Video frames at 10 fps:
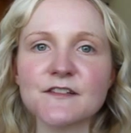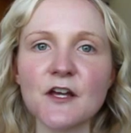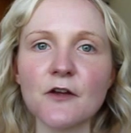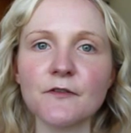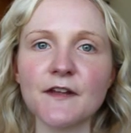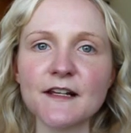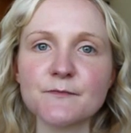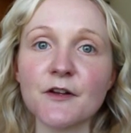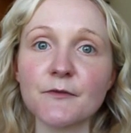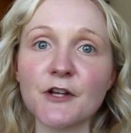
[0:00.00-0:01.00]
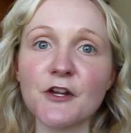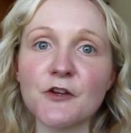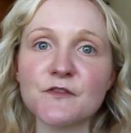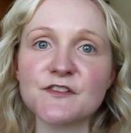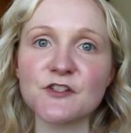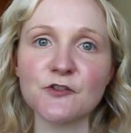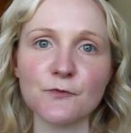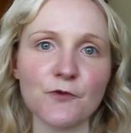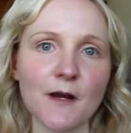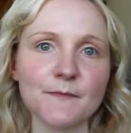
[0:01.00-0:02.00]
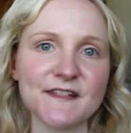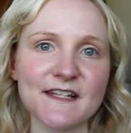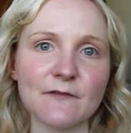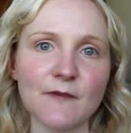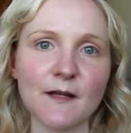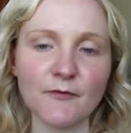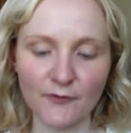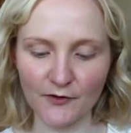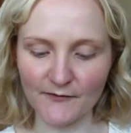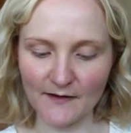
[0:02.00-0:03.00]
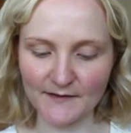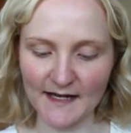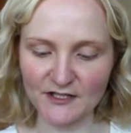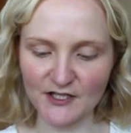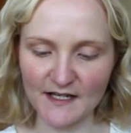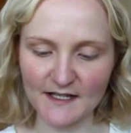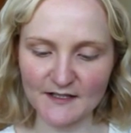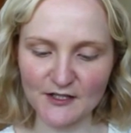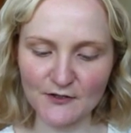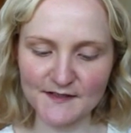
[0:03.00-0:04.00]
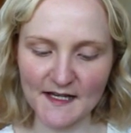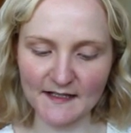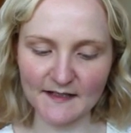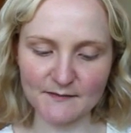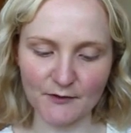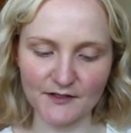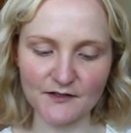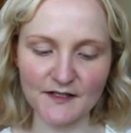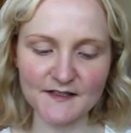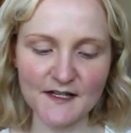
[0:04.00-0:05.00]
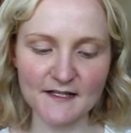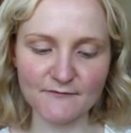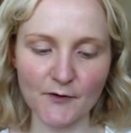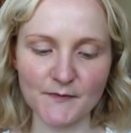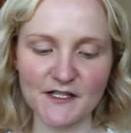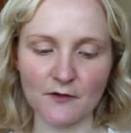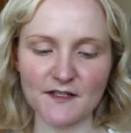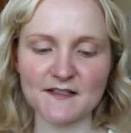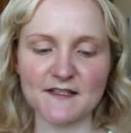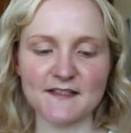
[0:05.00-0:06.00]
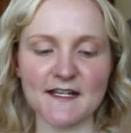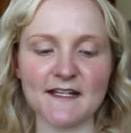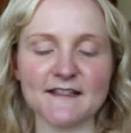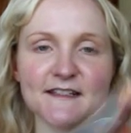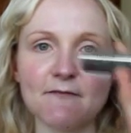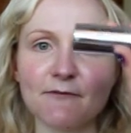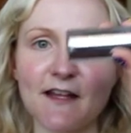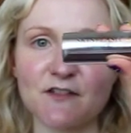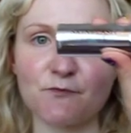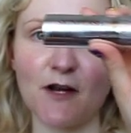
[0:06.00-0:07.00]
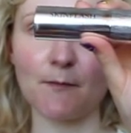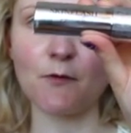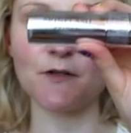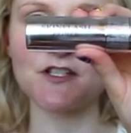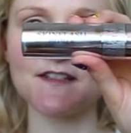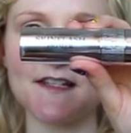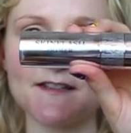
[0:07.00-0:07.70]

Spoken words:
so the next product I'm going to use to prime the skin ready before the foundation is using this product. This is from Dior. This is the Skin Flash Primer, which is